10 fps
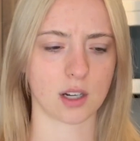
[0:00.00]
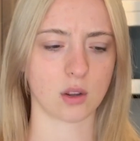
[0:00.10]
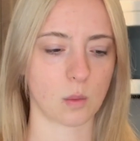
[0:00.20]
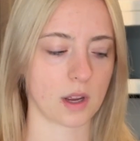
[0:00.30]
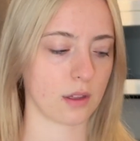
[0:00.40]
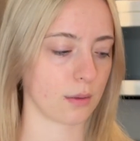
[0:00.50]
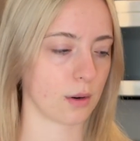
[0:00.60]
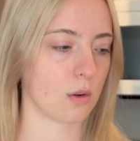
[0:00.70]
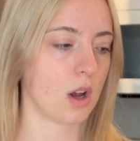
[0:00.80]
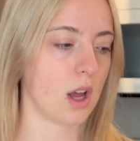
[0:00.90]
of the way
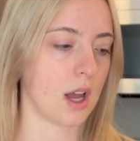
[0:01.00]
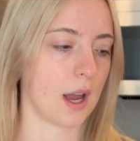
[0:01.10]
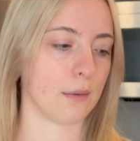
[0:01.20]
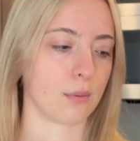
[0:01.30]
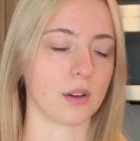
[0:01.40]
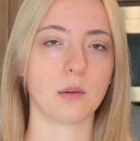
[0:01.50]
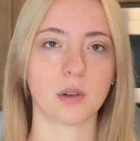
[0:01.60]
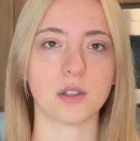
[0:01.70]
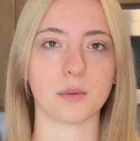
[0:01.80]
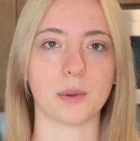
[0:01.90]
through. I really
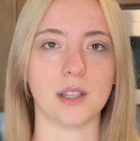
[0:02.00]
wanted to read